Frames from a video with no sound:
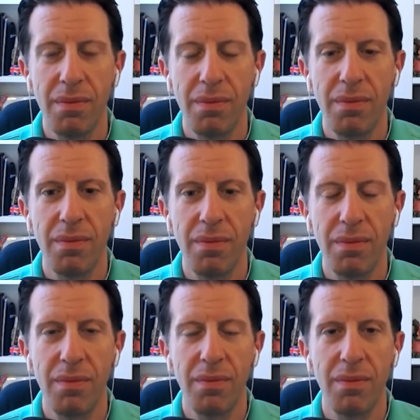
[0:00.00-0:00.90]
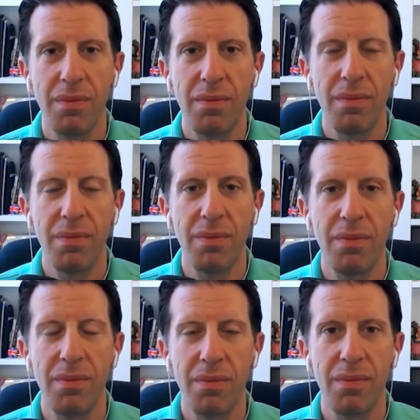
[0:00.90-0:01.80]

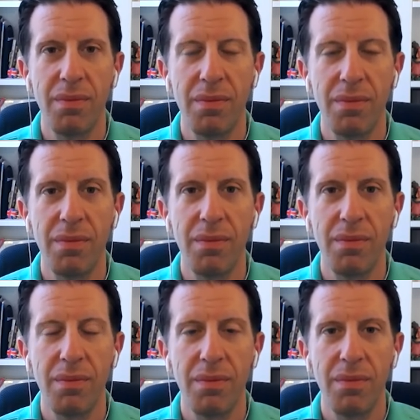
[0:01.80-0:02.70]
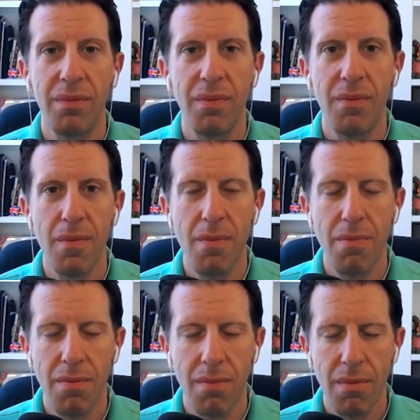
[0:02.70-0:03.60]

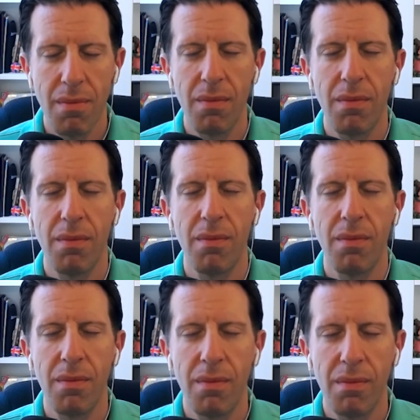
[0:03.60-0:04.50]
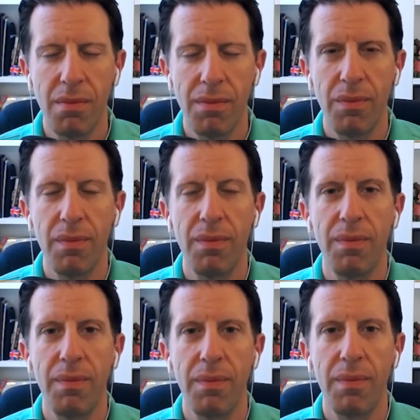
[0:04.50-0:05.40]

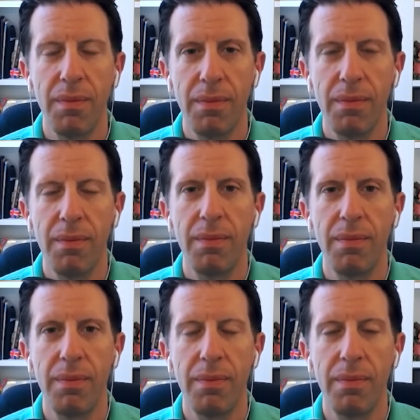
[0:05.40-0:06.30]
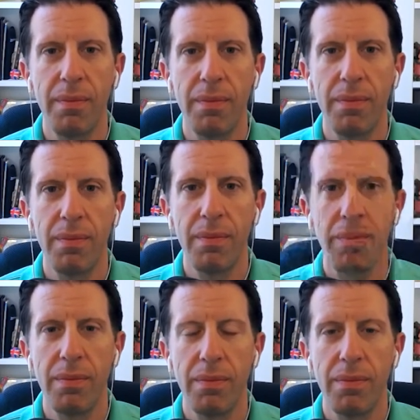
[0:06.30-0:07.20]

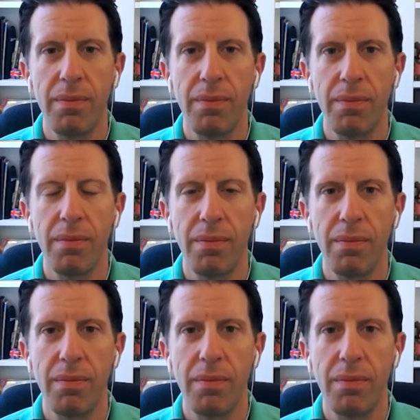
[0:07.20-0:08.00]
(not speaking)